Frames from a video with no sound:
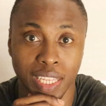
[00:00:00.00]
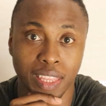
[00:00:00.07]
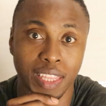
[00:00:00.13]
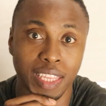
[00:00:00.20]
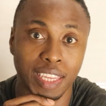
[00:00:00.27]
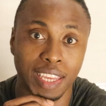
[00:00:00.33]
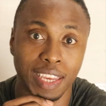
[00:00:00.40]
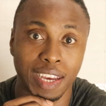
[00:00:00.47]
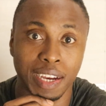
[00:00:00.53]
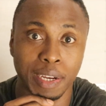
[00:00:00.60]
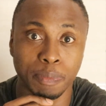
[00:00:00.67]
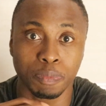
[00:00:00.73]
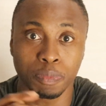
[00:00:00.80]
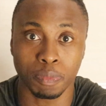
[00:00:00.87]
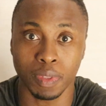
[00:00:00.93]
at
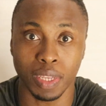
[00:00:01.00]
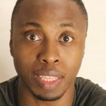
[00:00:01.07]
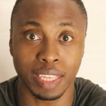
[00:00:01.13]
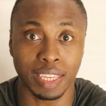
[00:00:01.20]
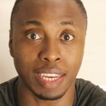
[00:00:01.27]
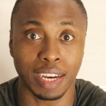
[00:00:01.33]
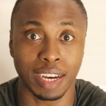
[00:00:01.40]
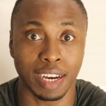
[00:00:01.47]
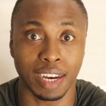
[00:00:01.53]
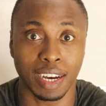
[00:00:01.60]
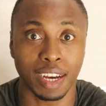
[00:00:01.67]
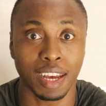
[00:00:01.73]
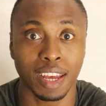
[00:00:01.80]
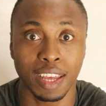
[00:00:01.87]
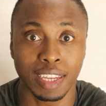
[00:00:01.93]
the
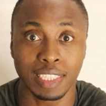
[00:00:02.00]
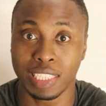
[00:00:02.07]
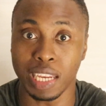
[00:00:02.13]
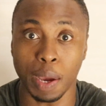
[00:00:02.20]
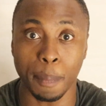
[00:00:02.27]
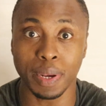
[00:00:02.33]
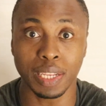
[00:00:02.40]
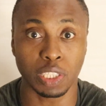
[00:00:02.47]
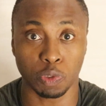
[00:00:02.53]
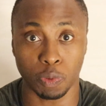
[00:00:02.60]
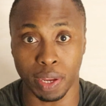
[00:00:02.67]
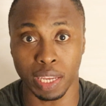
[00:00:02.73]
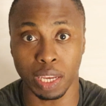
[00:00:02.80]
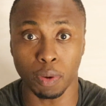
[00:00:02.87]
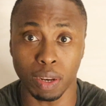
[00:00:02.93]
Japanese
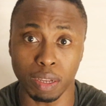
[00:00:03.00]
reggae.